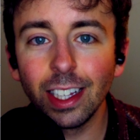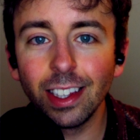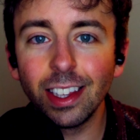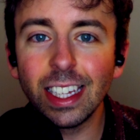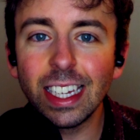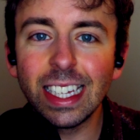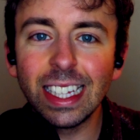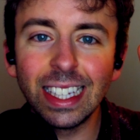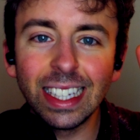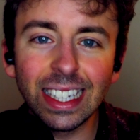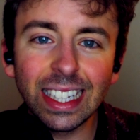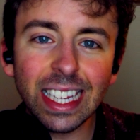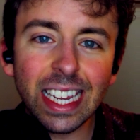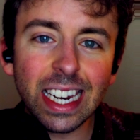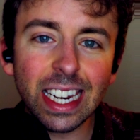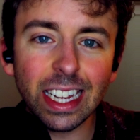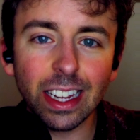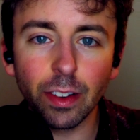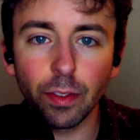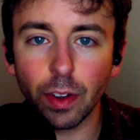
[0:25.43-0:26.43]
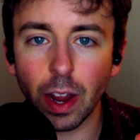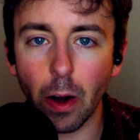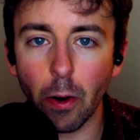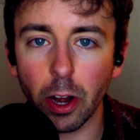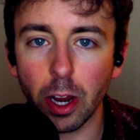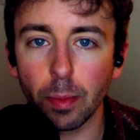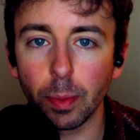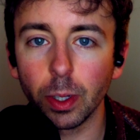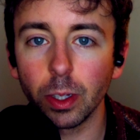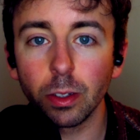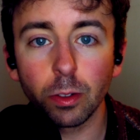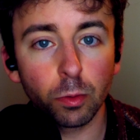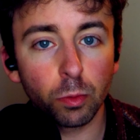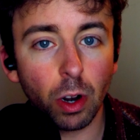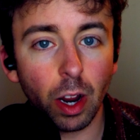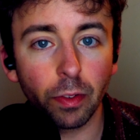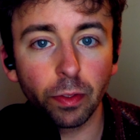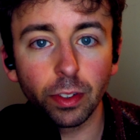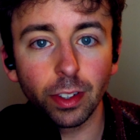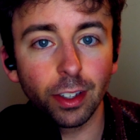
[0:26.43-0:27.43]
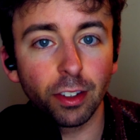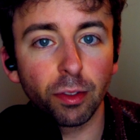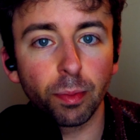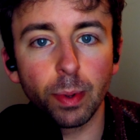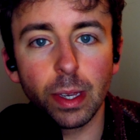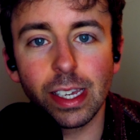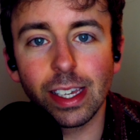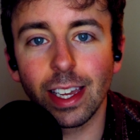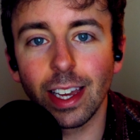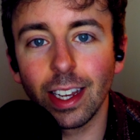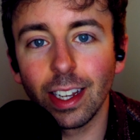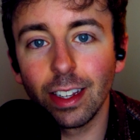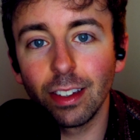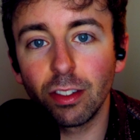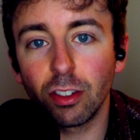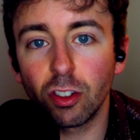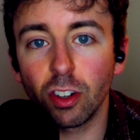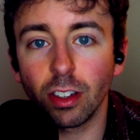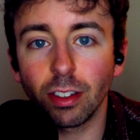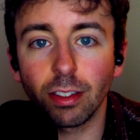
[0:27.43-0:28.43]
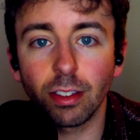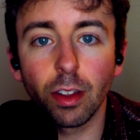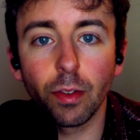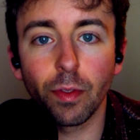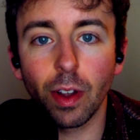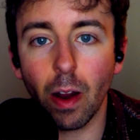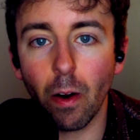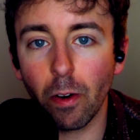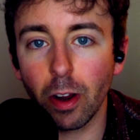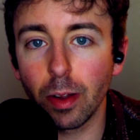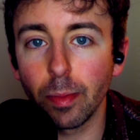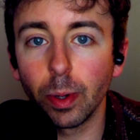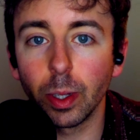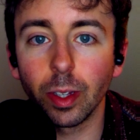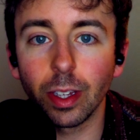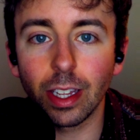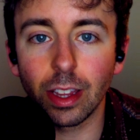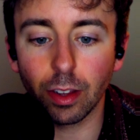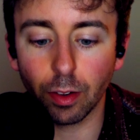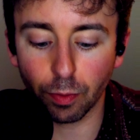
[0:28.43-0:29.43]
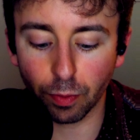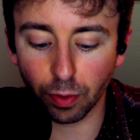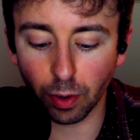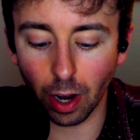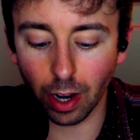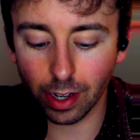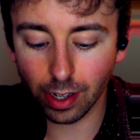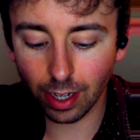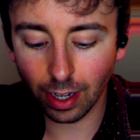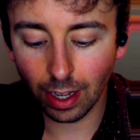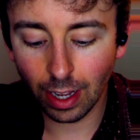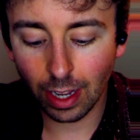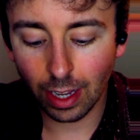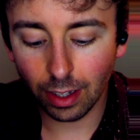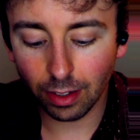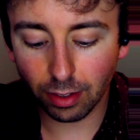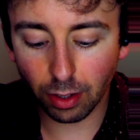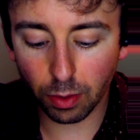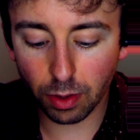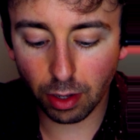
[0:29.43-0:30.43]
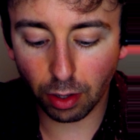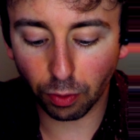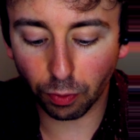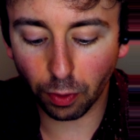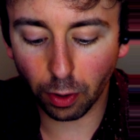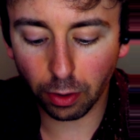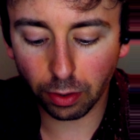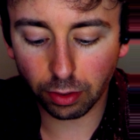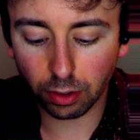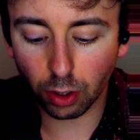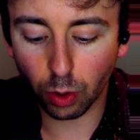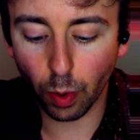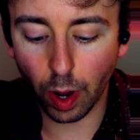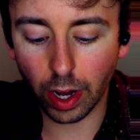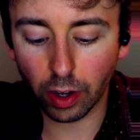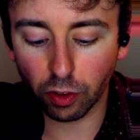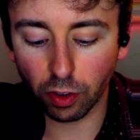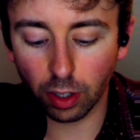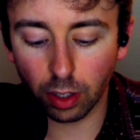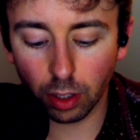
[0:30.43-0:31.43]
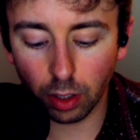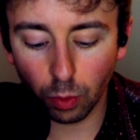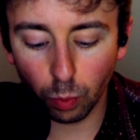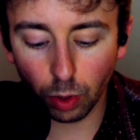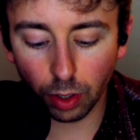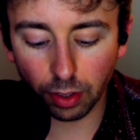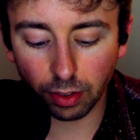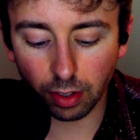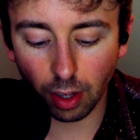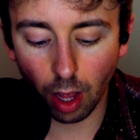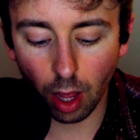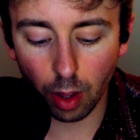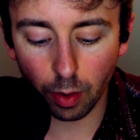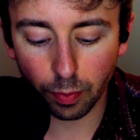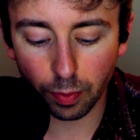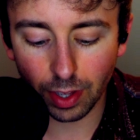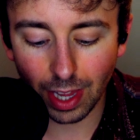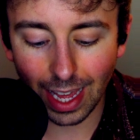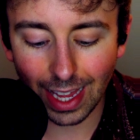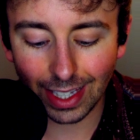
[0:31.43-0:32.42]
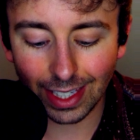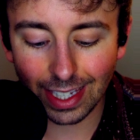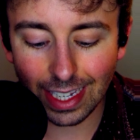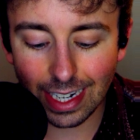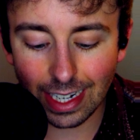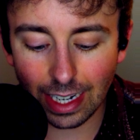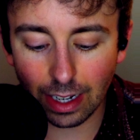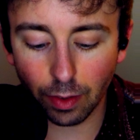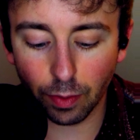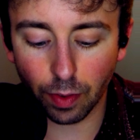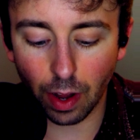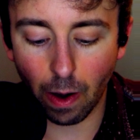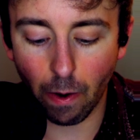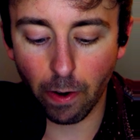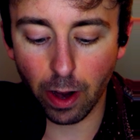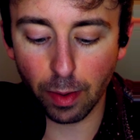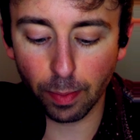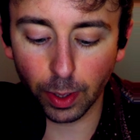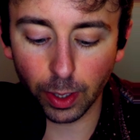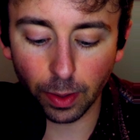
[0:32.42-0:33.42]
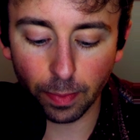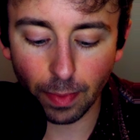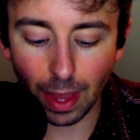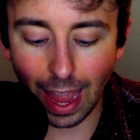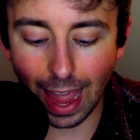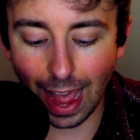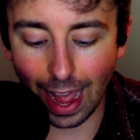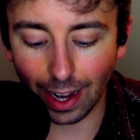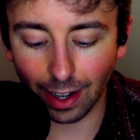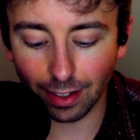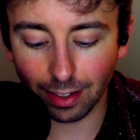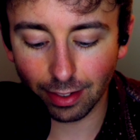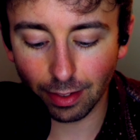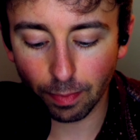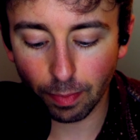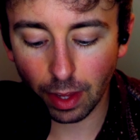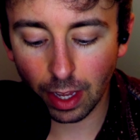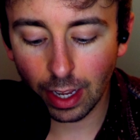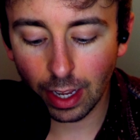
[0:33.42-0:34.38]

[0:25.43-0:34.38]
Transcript: The leading variable, roughly speaking, is just the variable in the front. So this first equation will solve for that leading variable, x.